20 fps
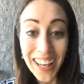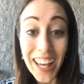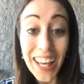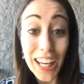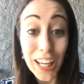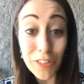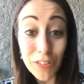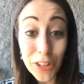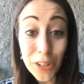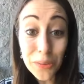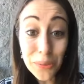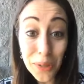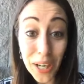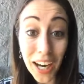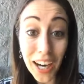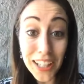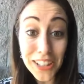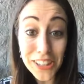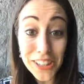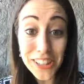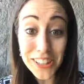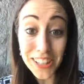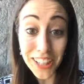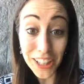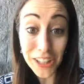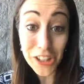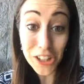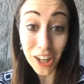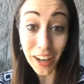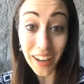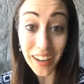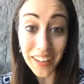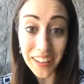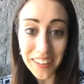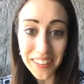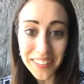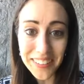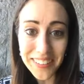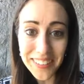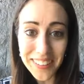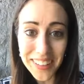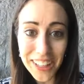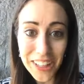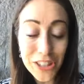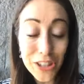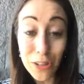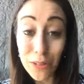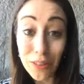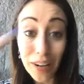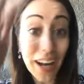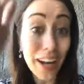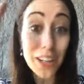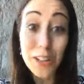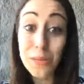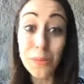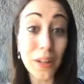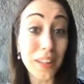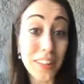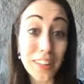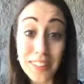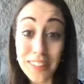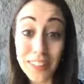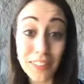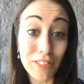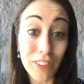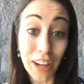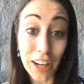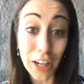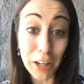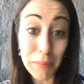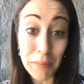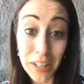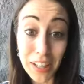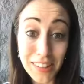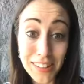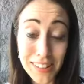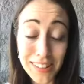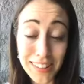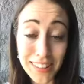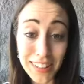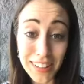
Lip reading: if you watch a child interact with his environment